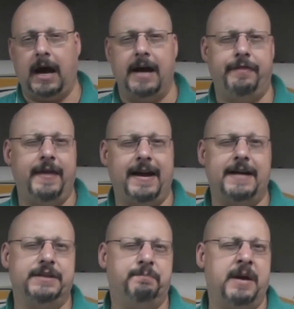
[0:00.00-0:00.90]
I think
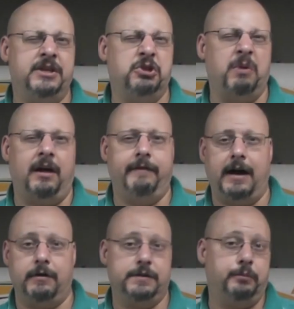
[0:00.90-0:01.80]
I spent 12
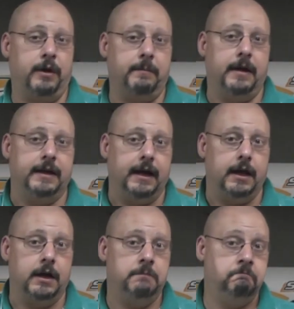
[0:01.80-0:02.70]
hours putting mine together,
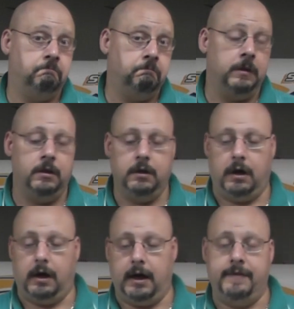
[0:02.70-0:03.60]

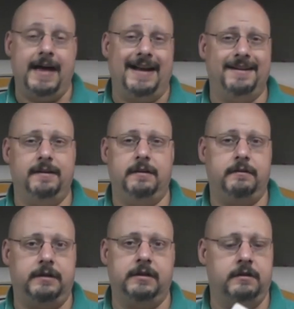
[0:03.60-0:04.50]
and that
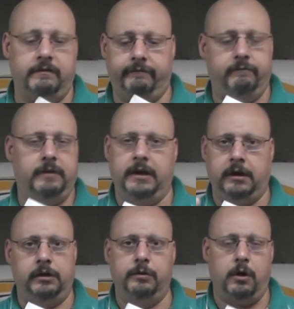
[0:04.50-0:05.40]
didn't
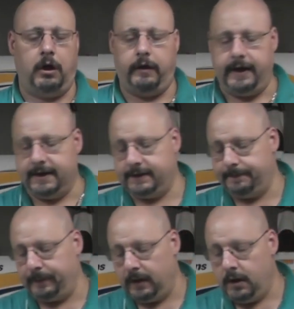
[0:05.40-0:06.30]
include all of this.
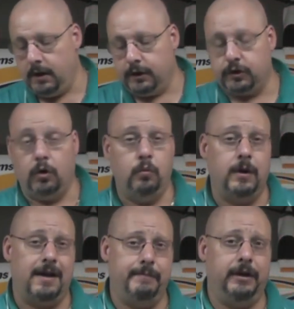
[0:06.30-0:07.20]
So
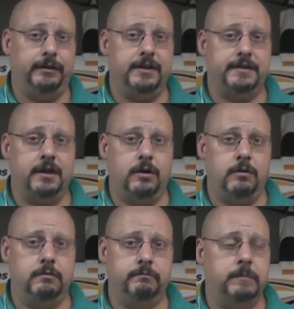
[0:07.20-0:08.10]
when I built this,
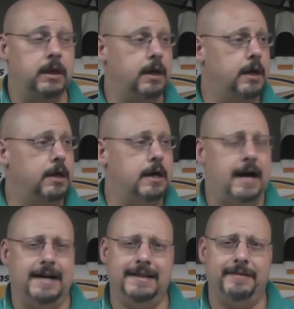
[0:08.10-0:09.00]
though,
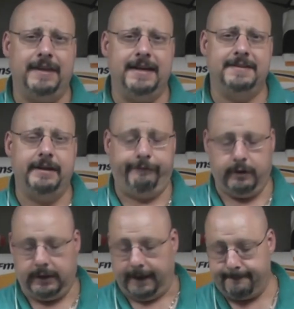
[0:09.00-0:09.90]
I did things
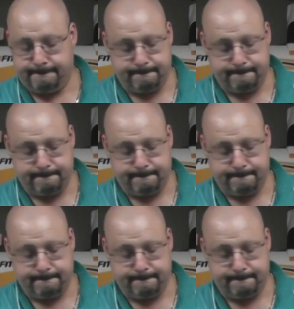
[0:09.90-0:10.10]
differently.